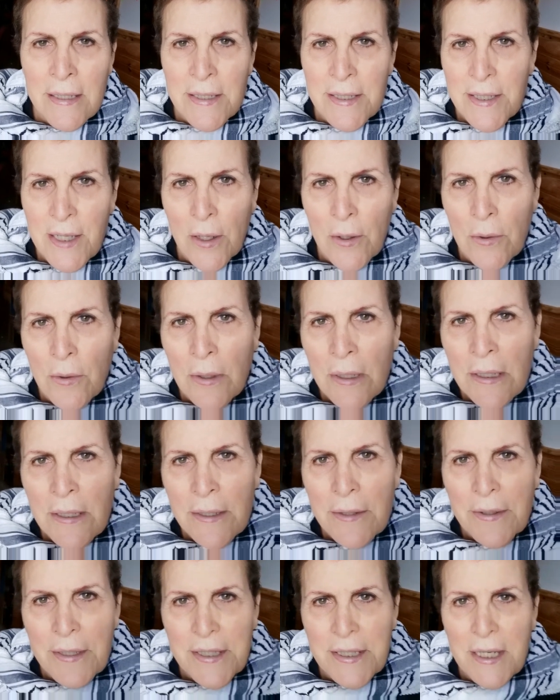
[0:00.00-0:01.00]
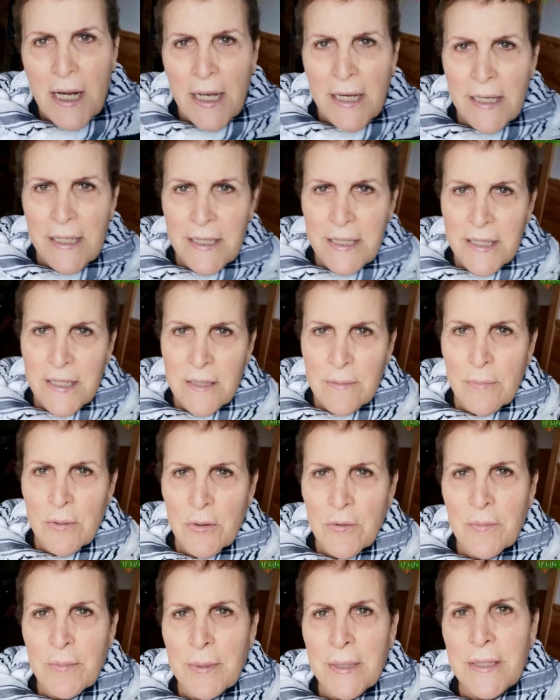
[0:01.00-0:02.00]
So the Zionist
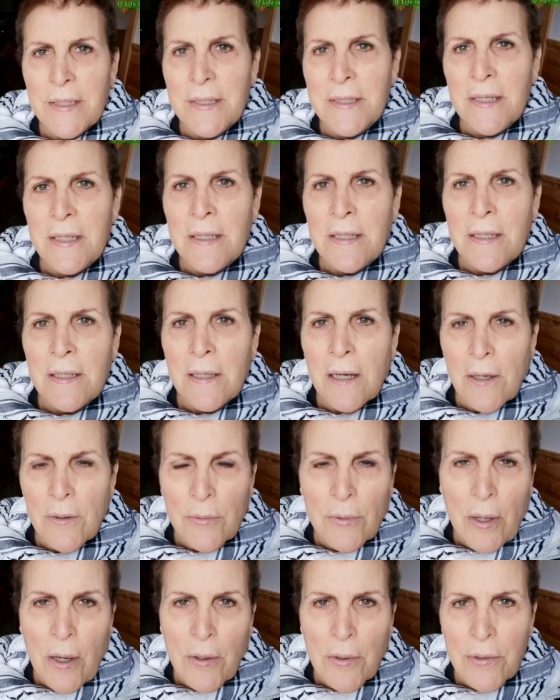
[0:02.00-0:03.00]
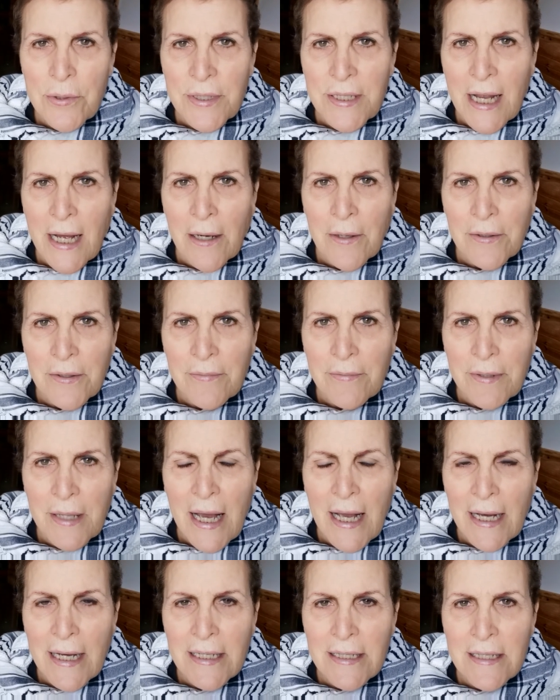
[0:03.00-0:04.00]
movement arose out of
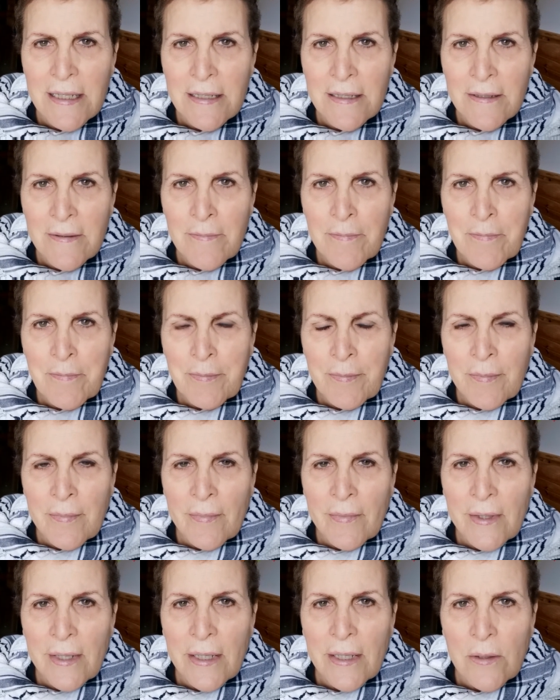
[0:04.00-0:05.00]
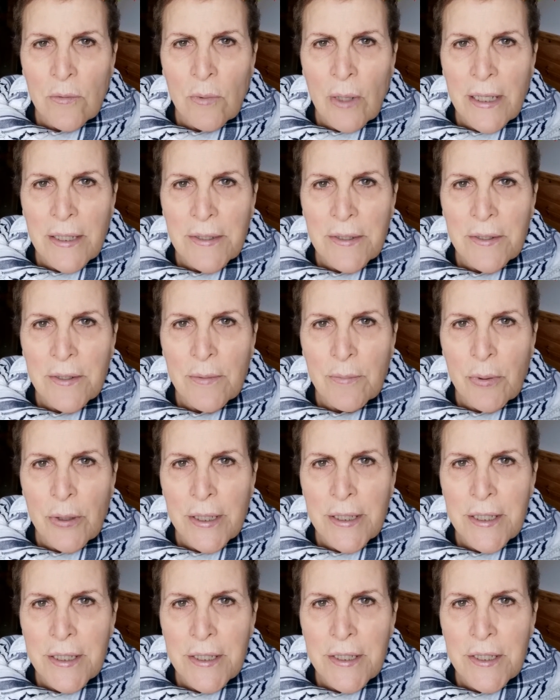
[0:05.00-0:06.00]
that. It went to the
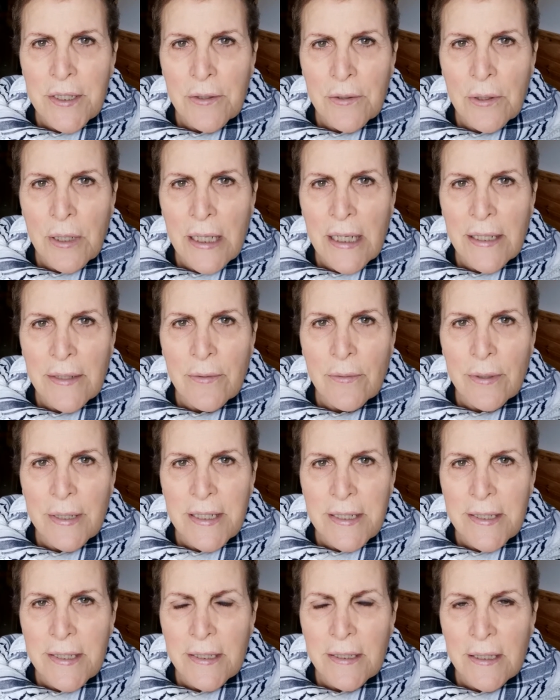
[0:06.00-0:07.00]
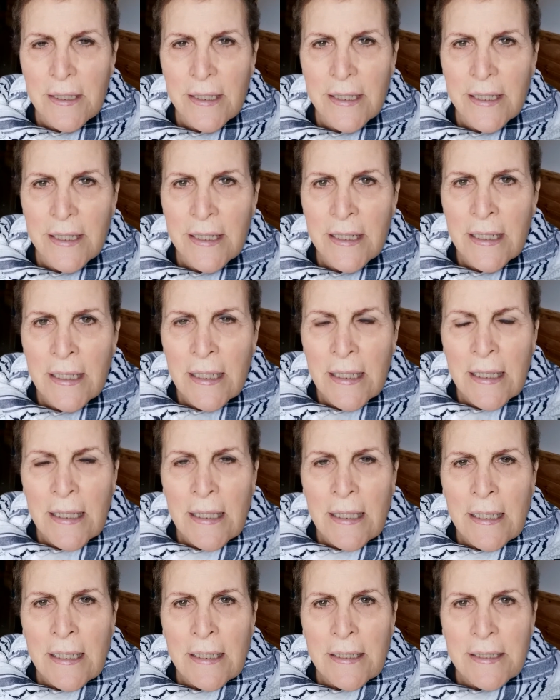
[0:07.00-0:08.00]
British, who had recently
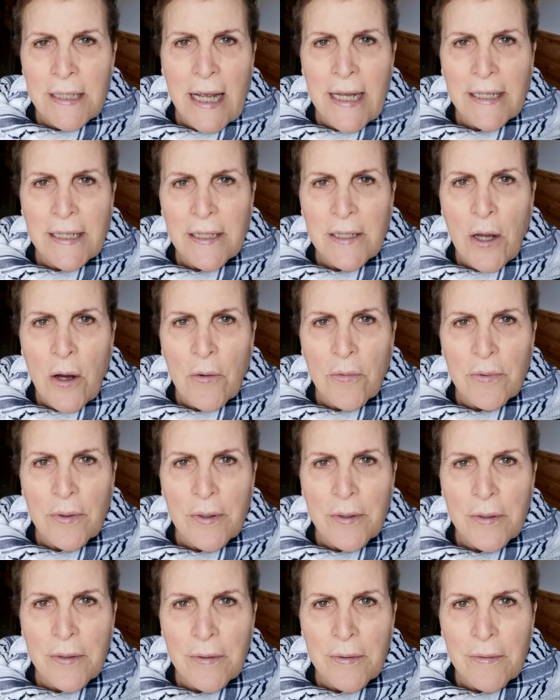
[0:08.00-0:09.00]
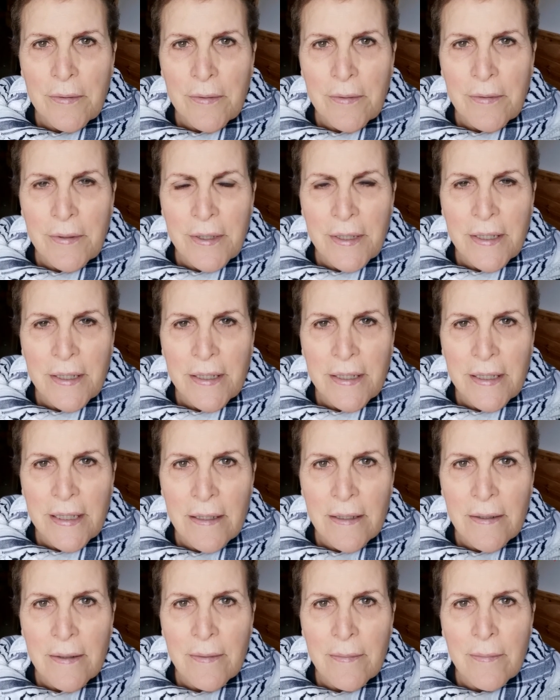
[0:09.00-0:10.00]
taken over
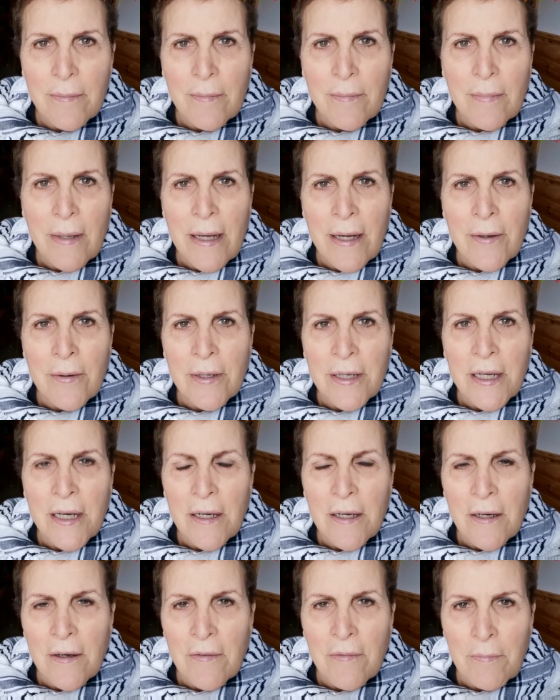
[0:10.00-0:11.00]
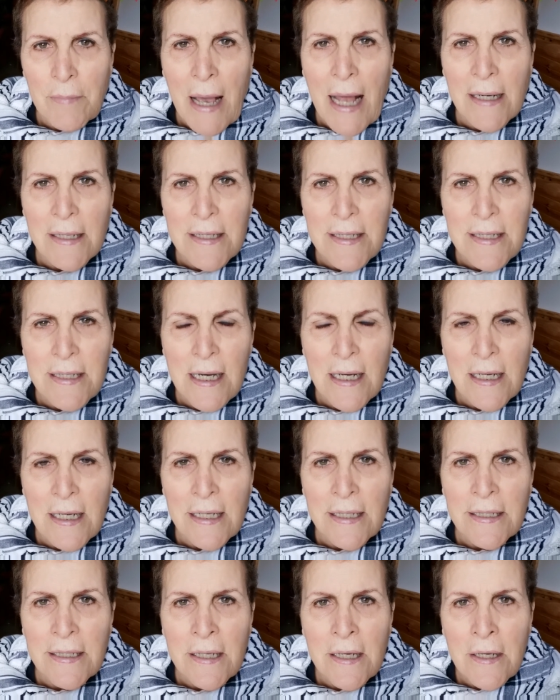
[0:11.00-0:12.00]
the area of
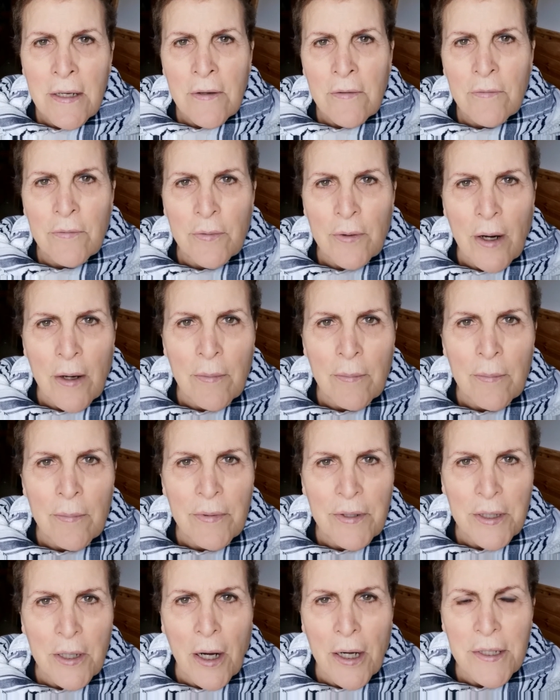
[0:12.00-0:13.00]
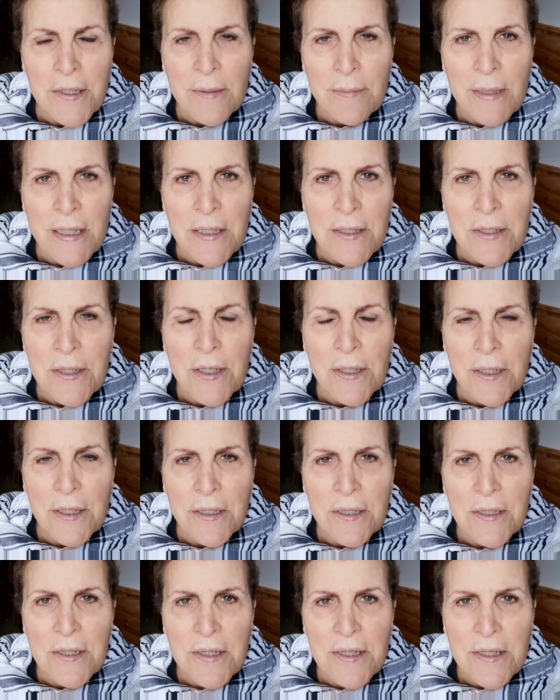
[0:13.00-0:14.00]
Palestine from the Ottoman
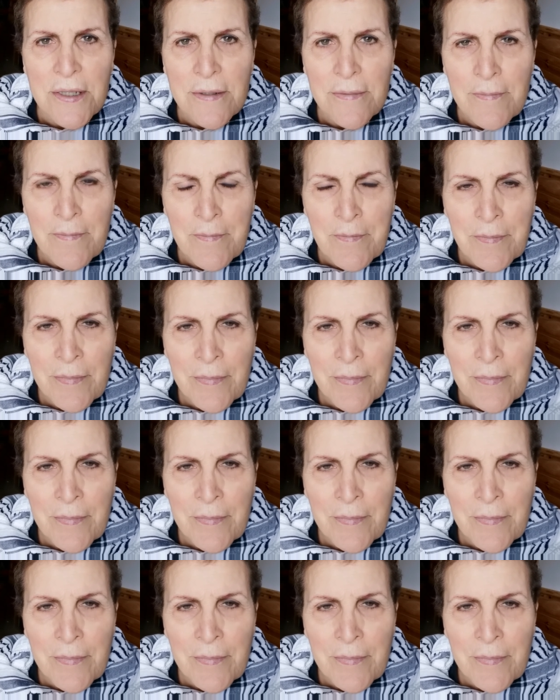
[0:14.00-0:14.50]
Turks.